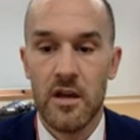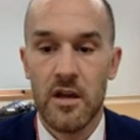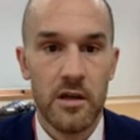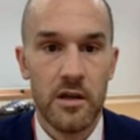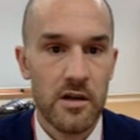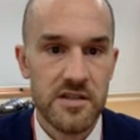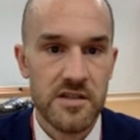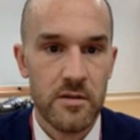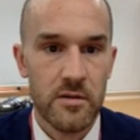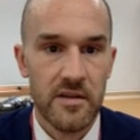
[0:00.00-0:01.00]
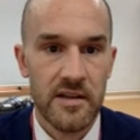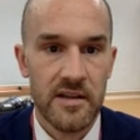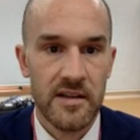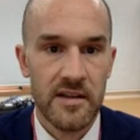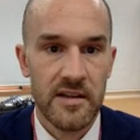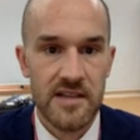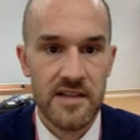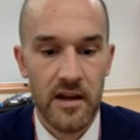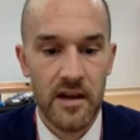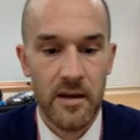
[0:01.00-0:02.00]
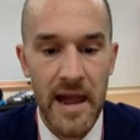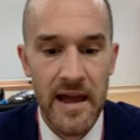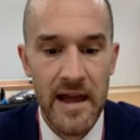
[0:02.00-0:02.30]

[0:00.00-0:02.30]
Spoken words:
You can also do things like math,